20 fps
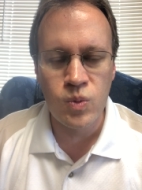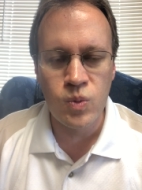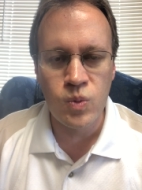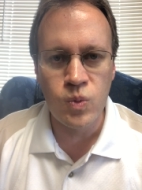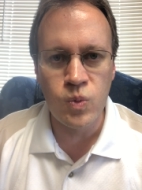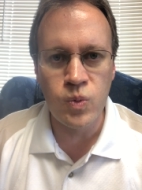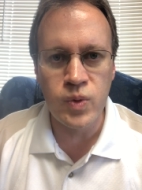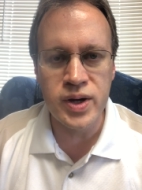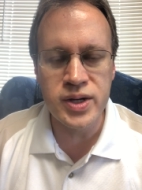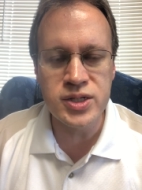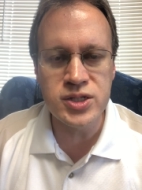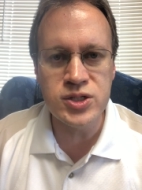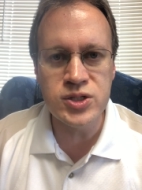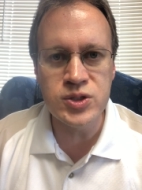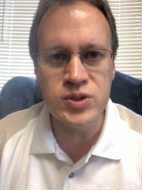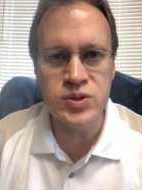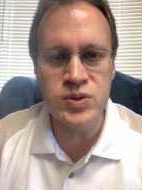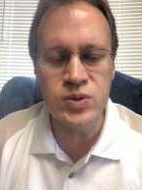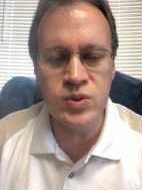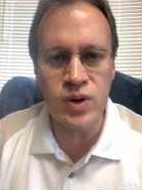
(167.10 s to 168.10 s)
When
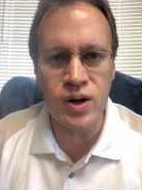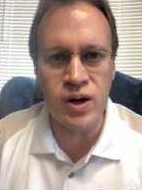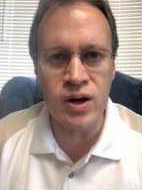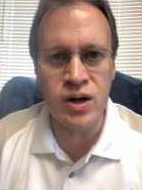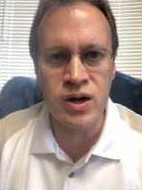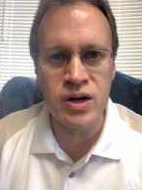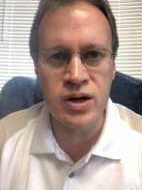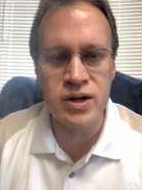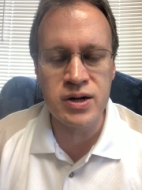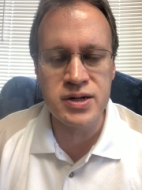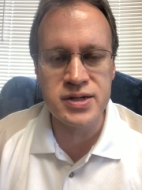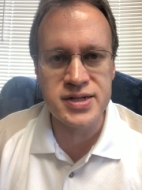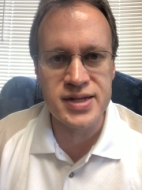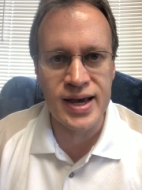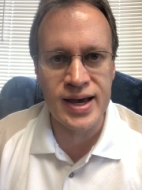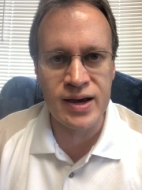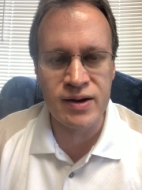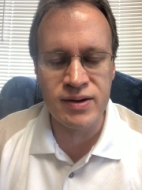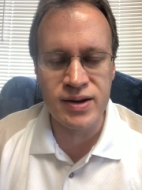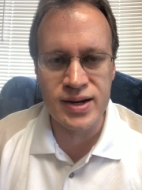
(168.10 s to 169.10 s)
you are
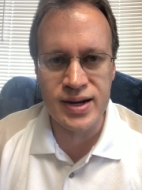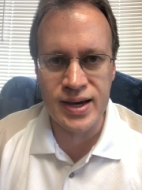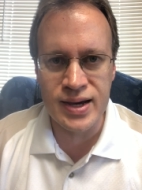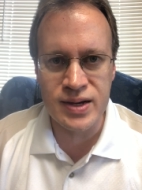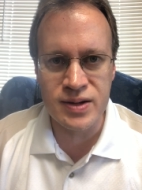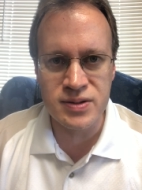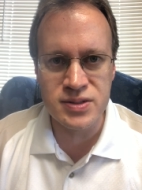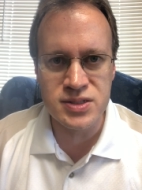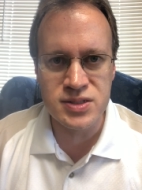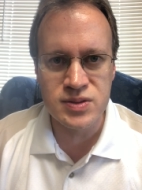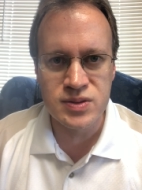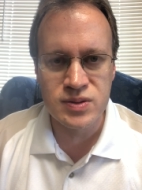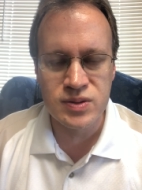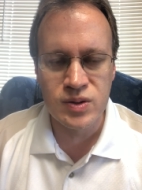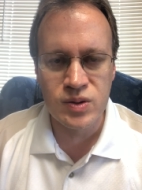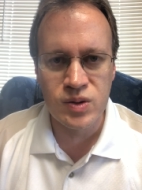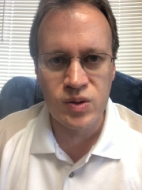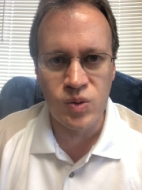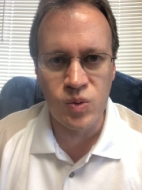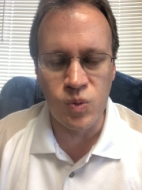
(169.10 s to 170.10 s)
down and out,
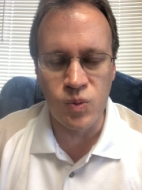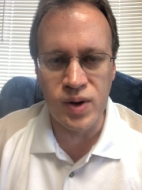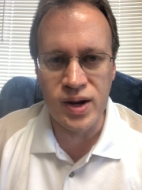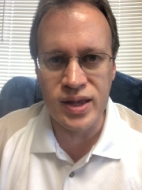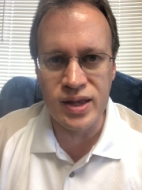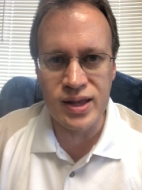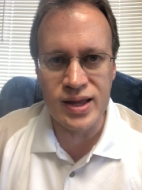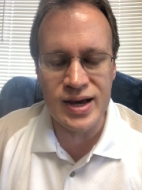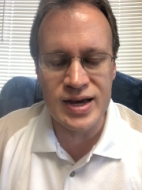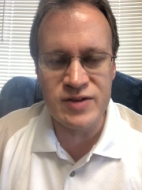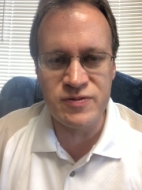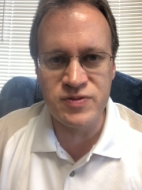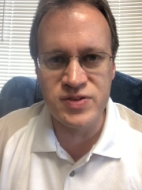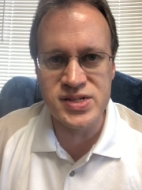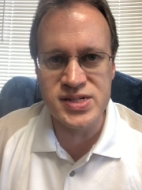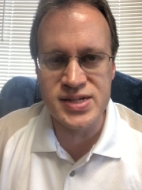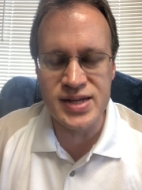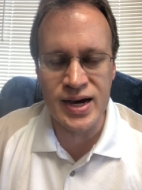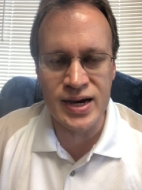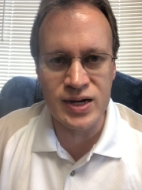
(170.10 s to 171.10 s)
when life
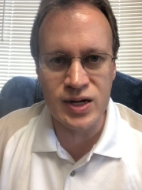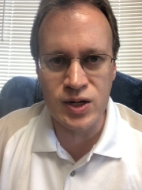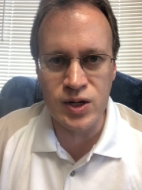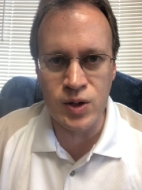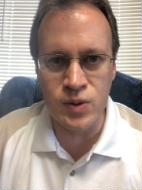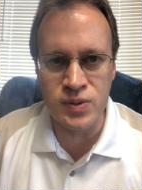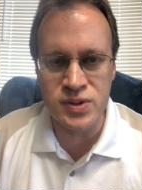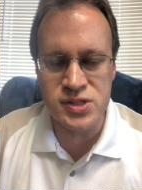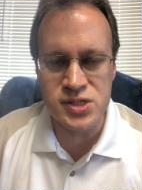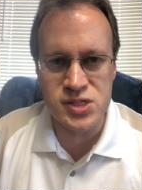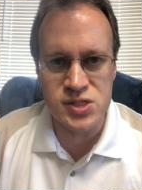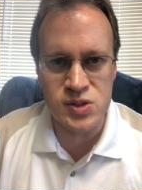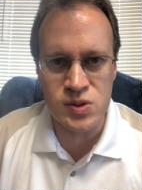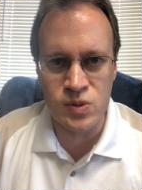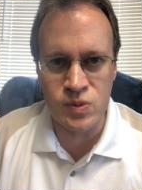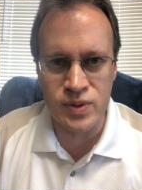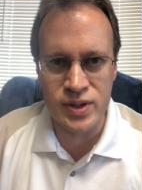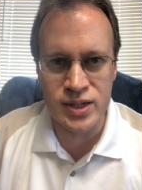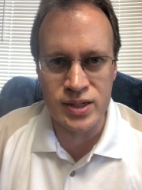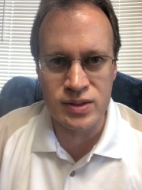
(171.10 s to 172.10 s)
is not going so
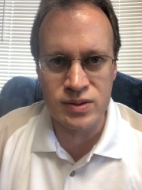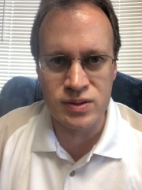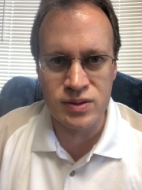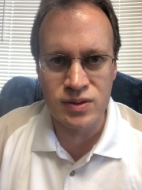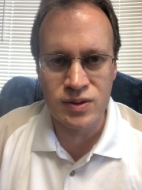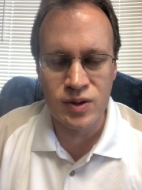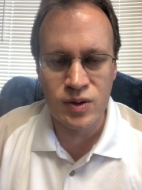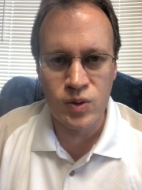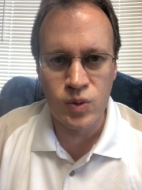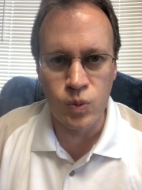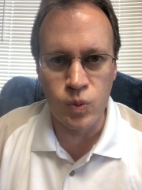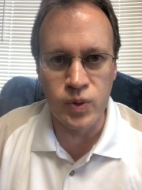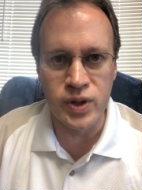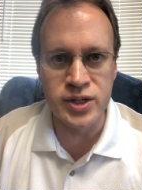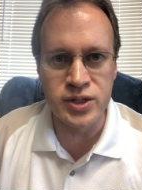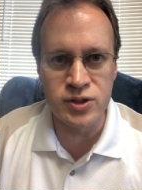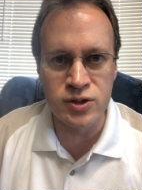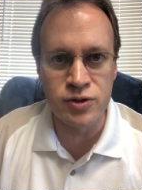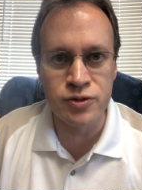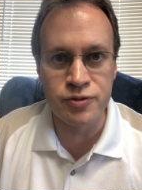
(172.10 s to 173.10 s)
well,
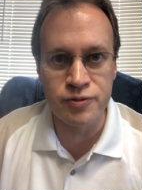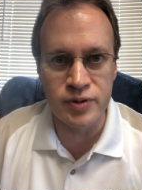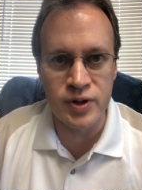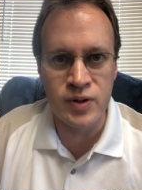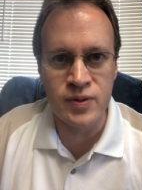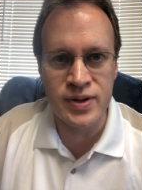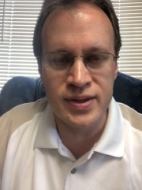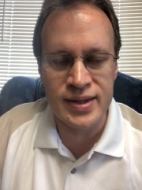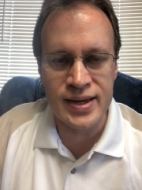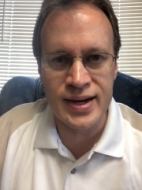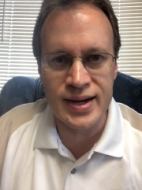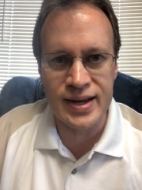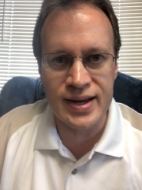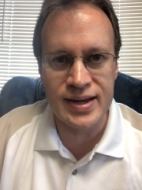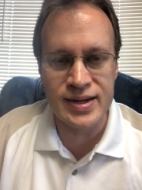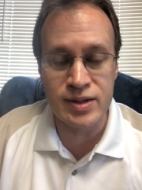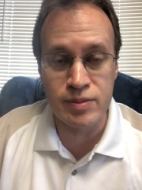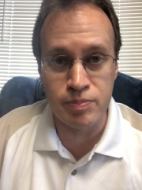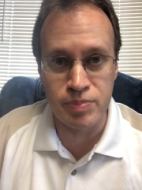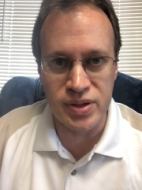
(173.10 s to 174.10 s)
when you're throwing that
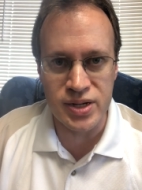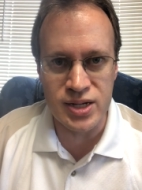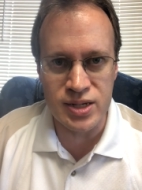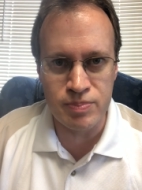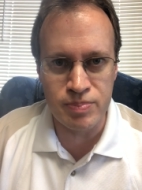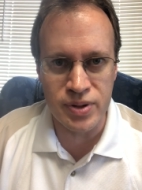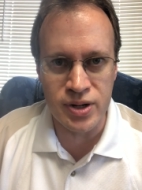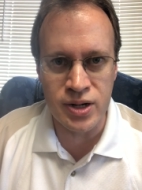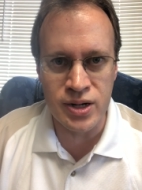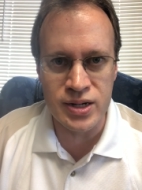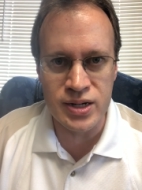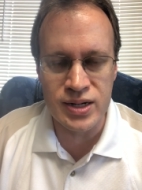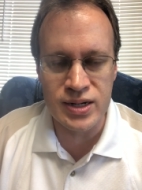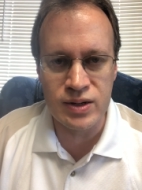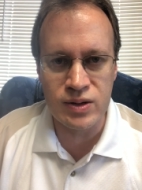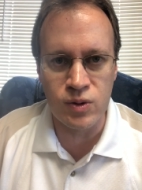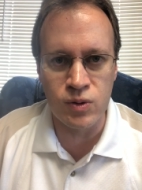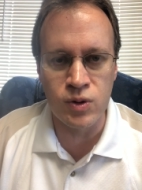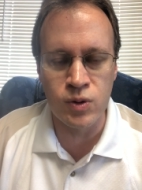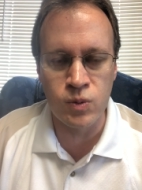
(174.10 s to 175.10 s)
kind of pity
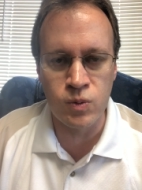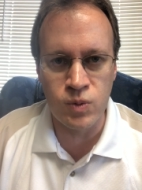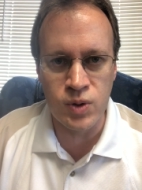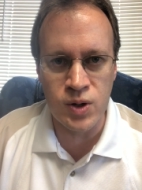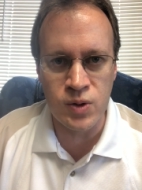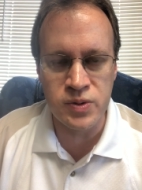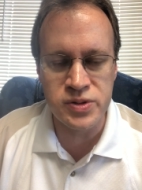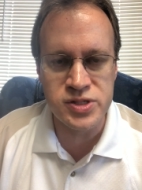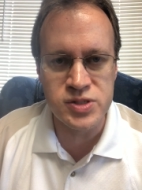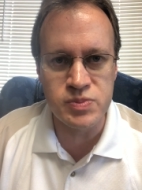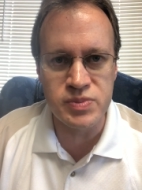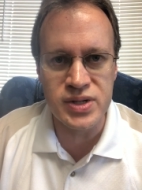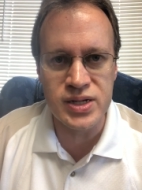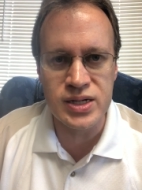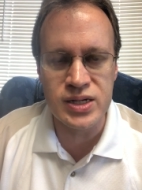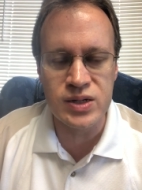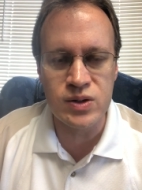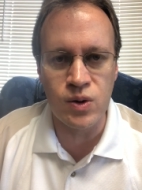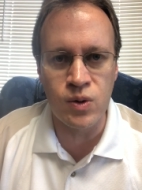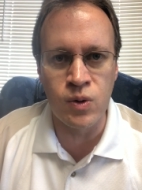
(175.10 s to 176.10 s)
party or woe is
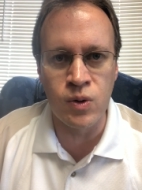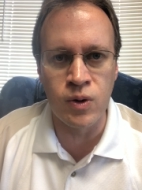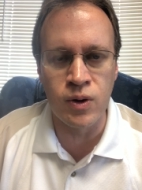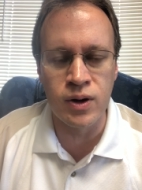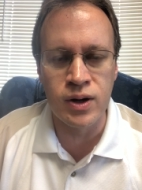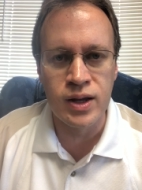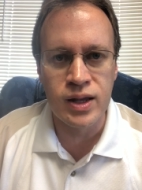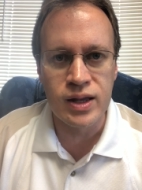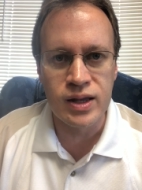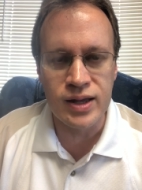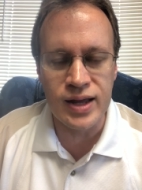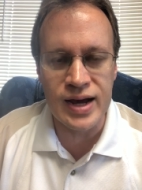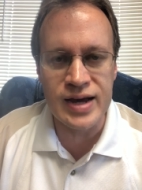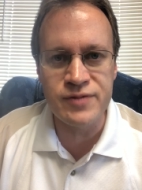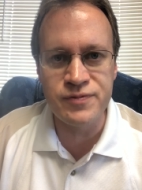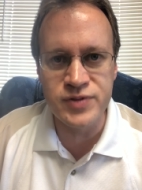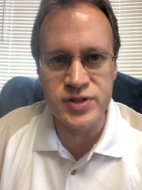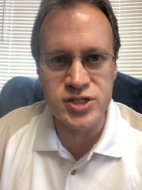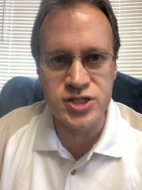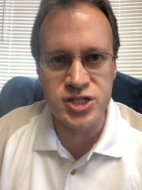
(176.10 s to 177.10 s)
me or
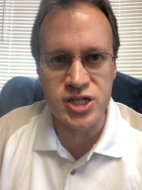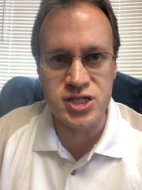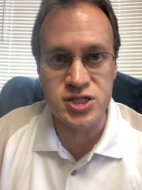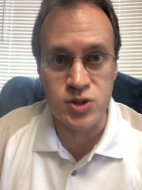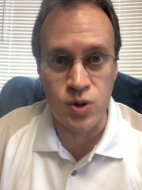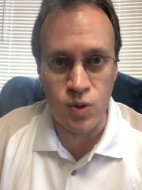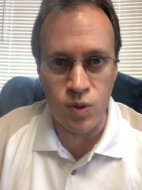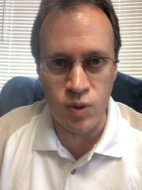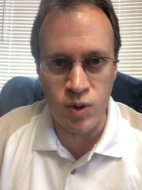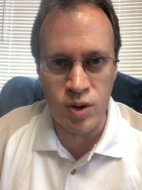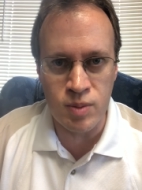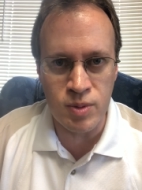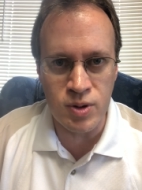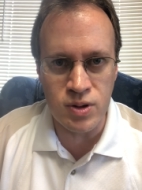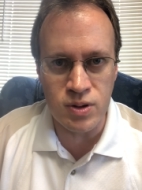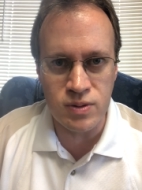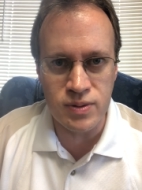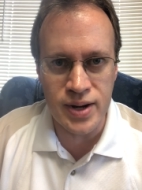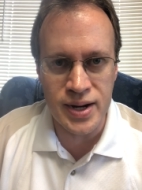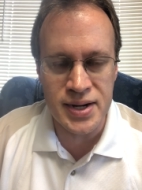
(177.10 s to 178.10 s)
life is just
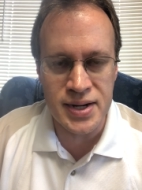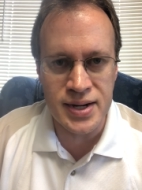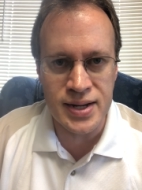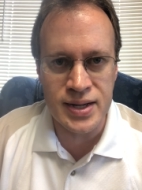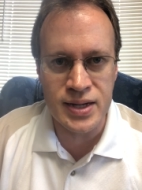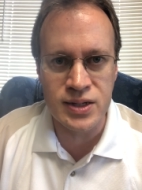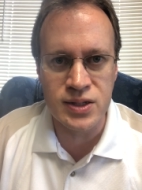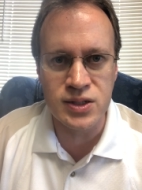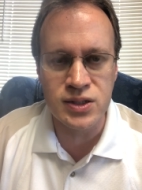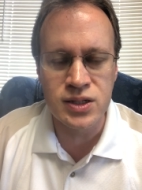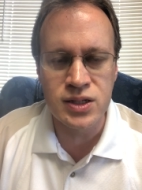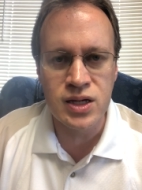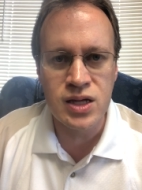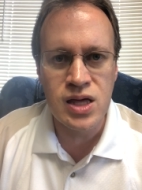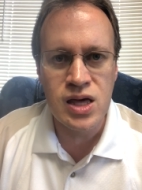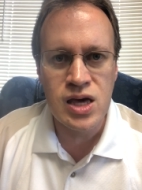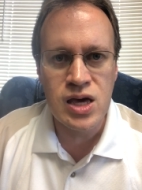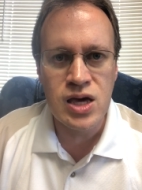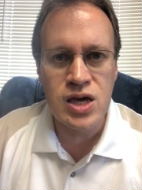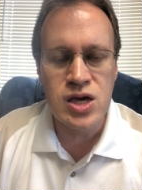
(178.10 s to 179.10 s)
horrible right now,
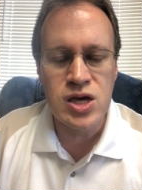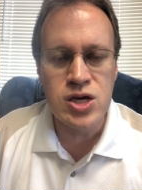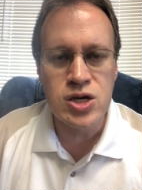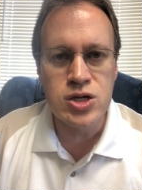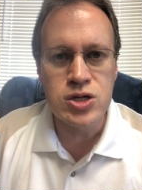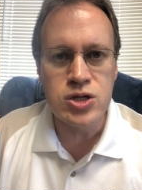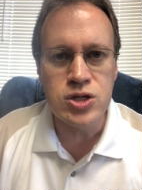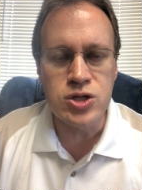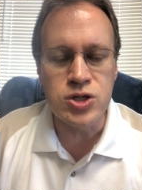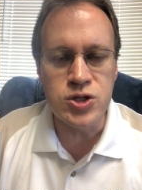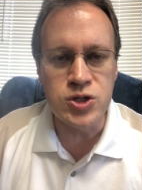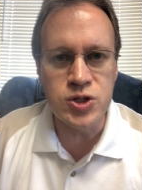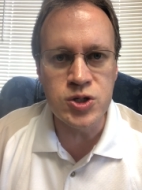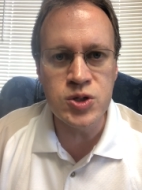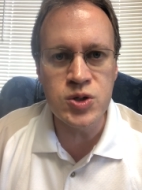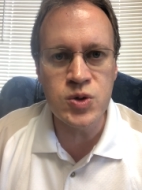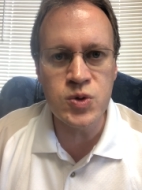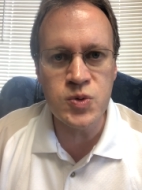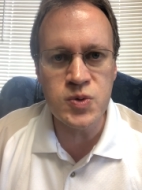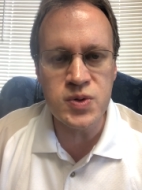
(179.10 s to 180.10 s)

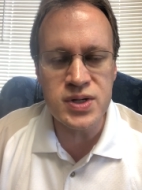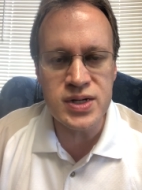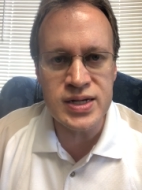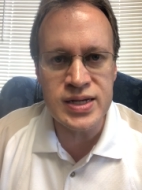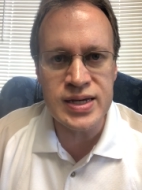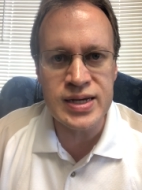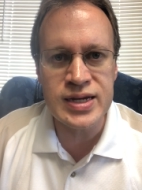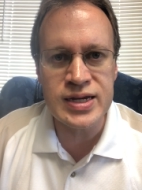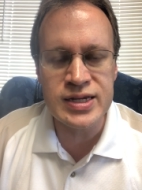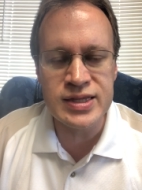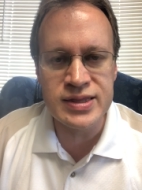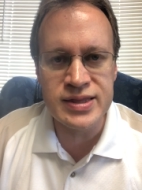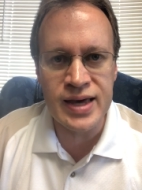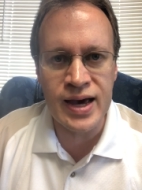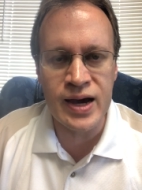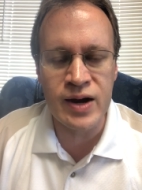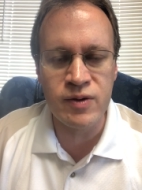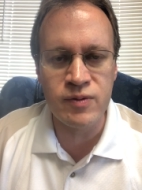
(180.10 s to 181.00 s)
you need that